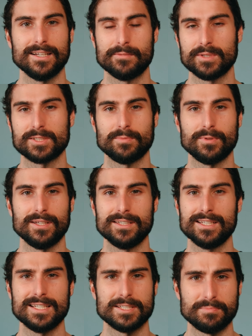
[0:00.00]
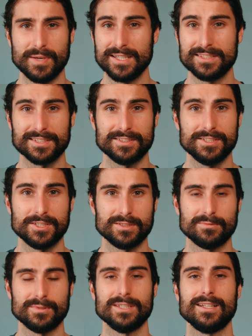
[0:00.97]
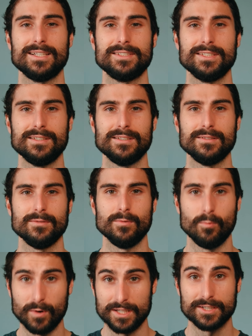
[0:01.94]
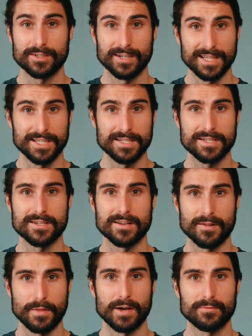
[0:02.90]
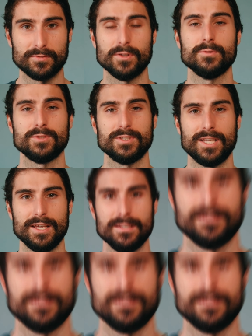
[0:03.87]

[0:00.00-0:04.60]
I'm explaining is basically just realizing when you're in that flow state.